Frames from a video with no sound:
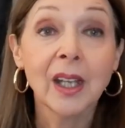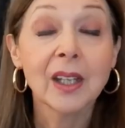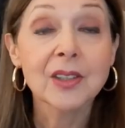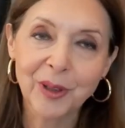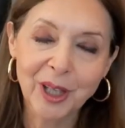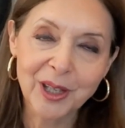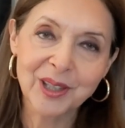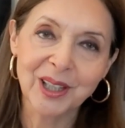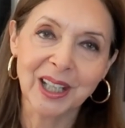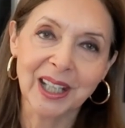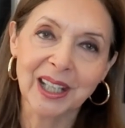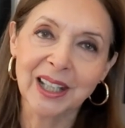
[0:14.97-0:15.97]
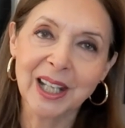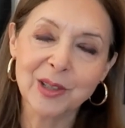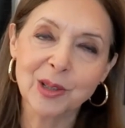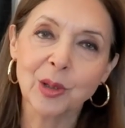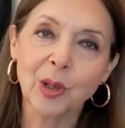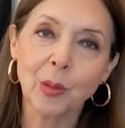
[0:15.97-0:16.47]
But firstly,
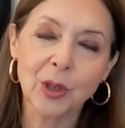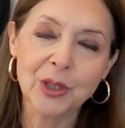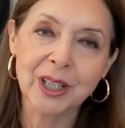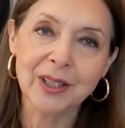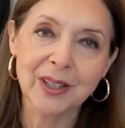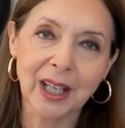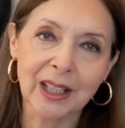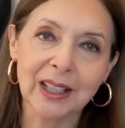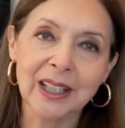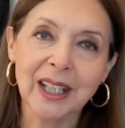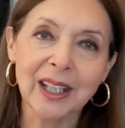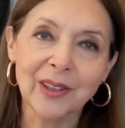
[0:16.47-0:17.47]
let's look at what exactly